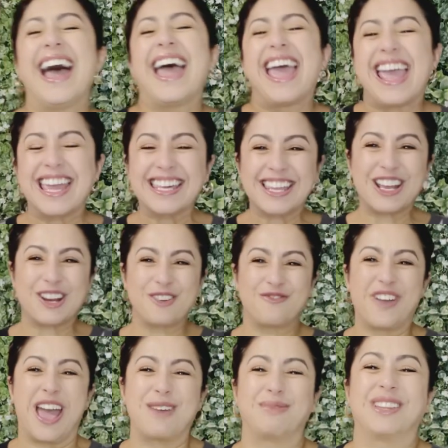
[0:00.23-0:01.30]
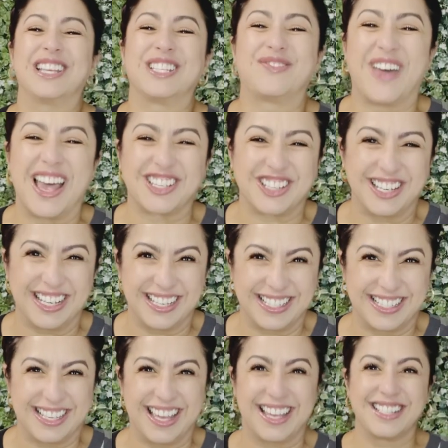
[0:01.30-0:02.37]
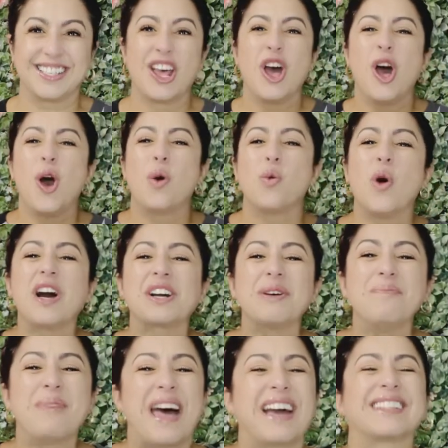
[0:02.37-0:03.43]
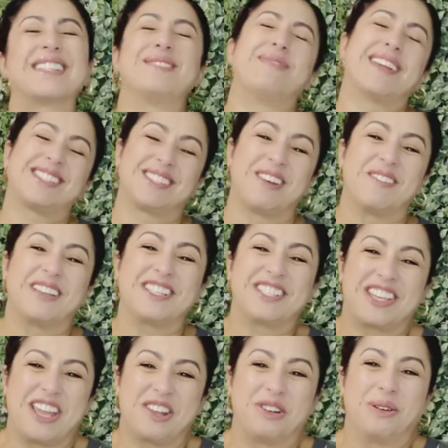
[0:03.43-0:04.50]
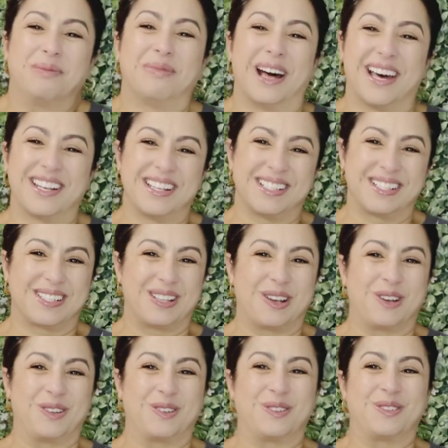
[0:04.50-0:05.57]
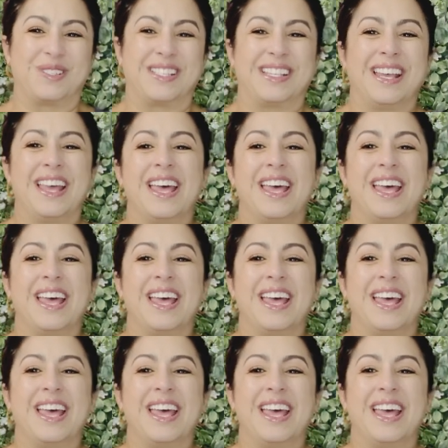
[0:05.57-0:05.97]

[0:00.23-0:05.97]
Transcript: Hey there, fabulous fashionistas! Welcome back to my sewing channel, Mari Sews.